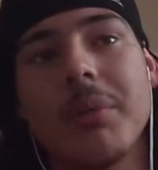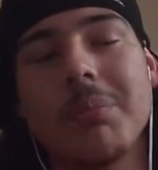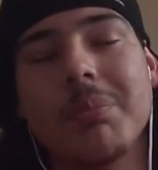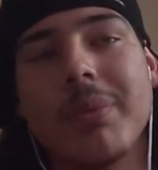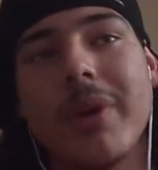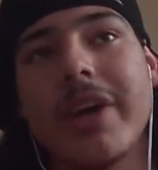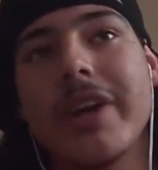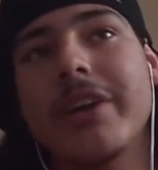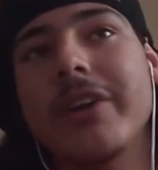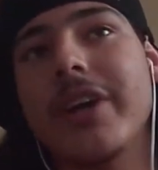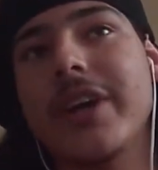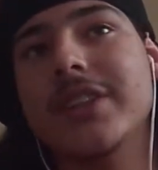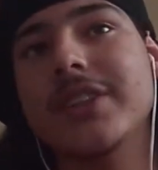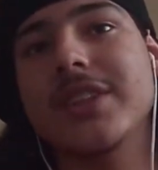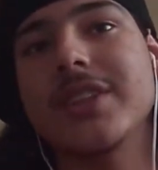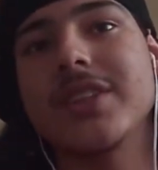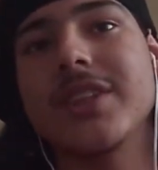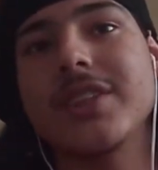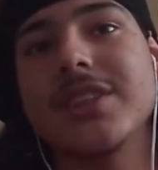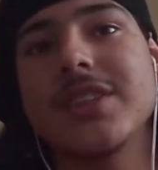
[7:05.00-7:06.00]
Bryan
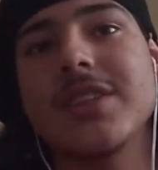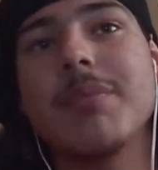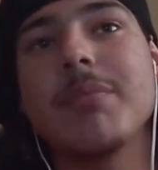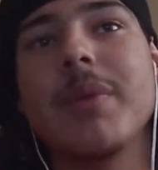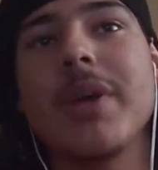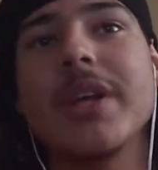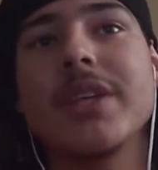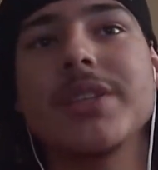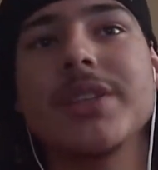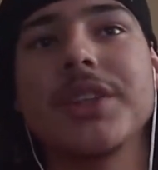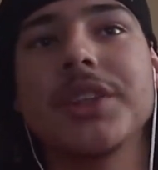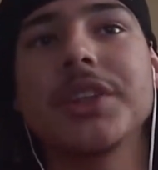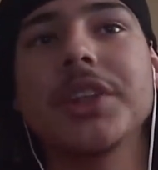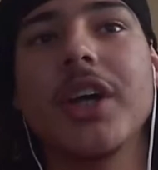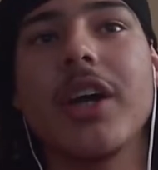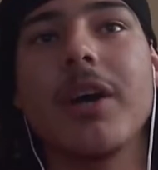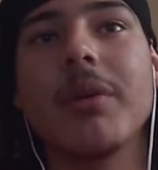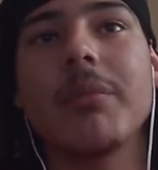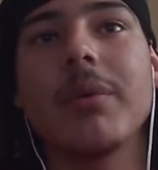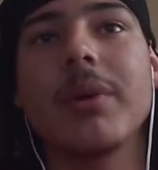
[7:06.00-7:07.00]
Cranston does an amazing
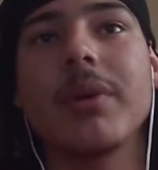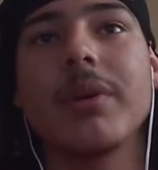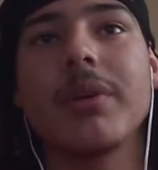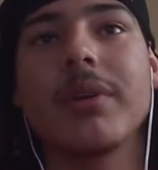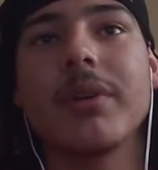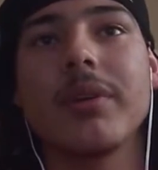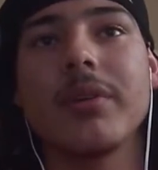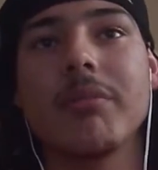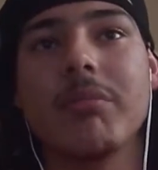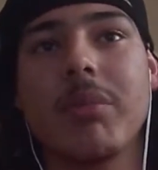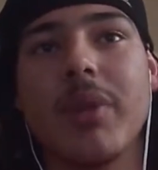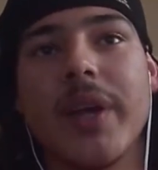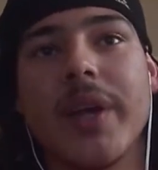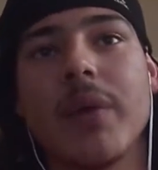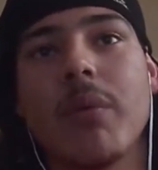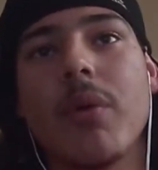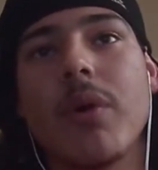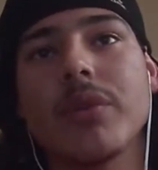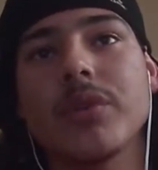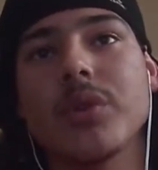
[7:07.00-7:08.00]
job
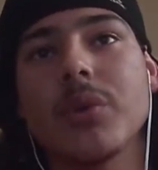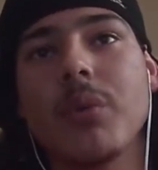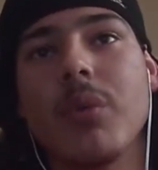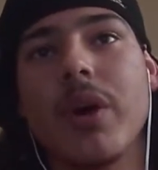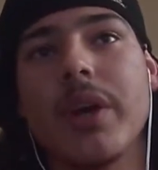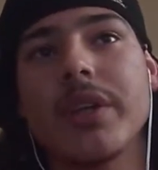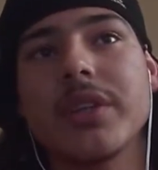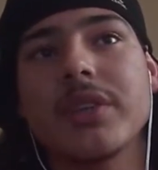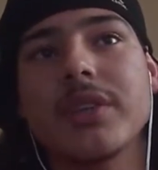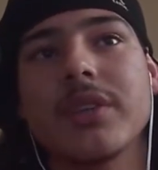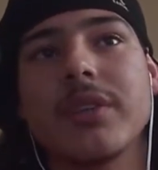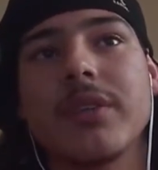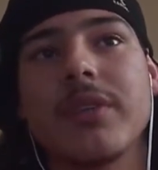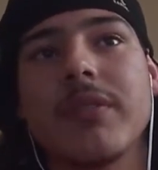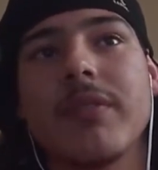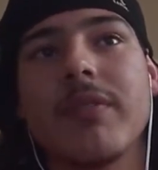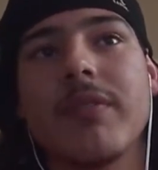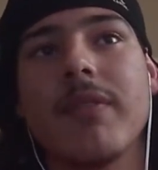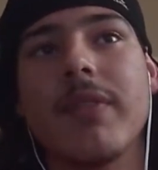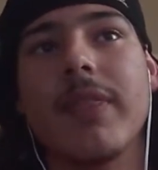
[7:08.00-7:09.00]
playing Walter White.
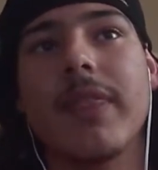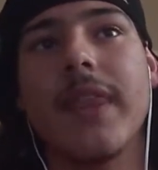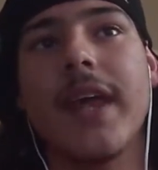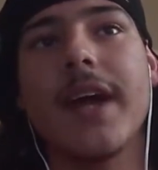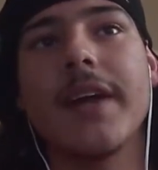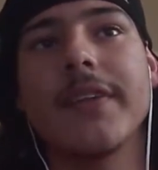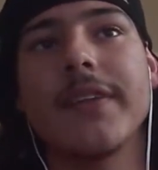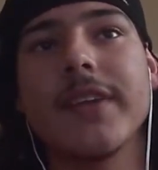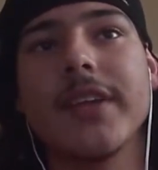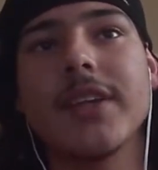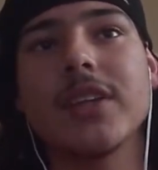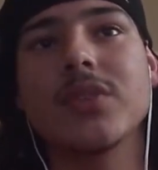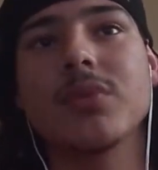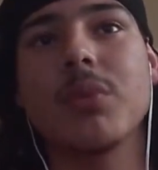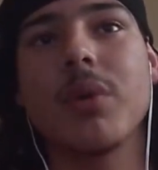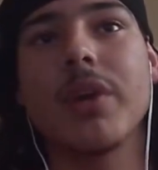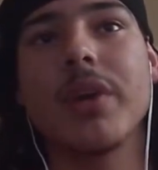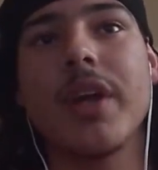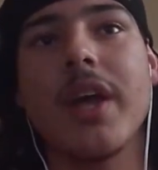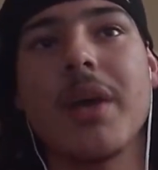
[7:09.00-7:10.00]
I think he's
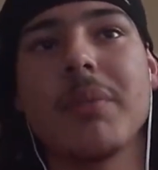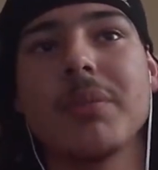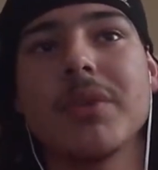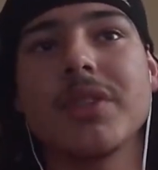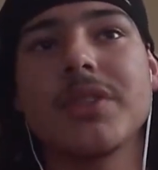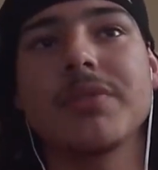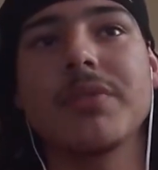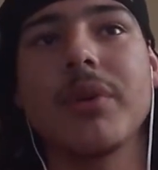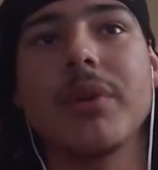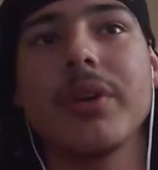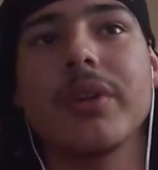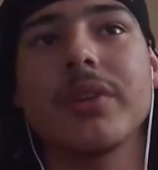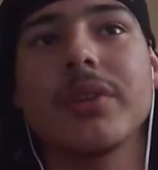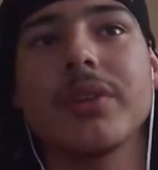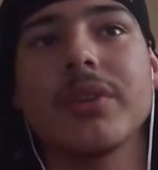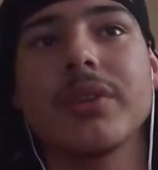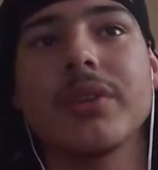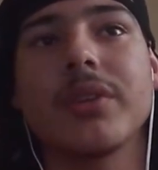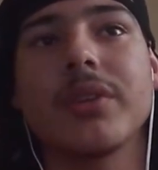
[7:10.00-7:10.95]
won Emmys for it.